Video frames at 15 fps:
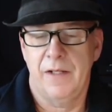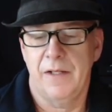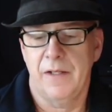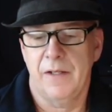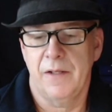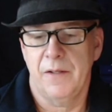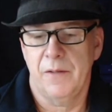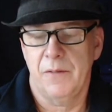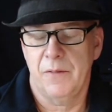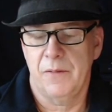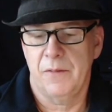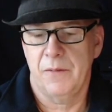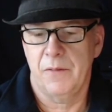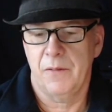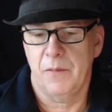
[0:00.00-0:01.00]
uh,
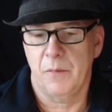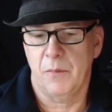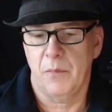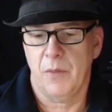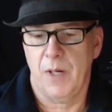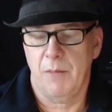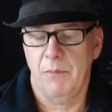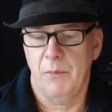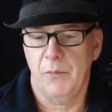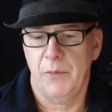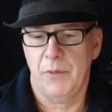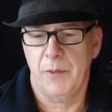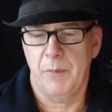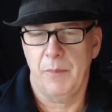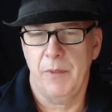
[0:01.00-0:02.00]
some problems
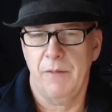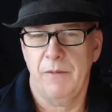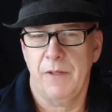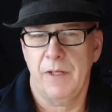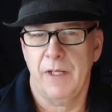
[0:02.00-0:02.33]
with the pivot.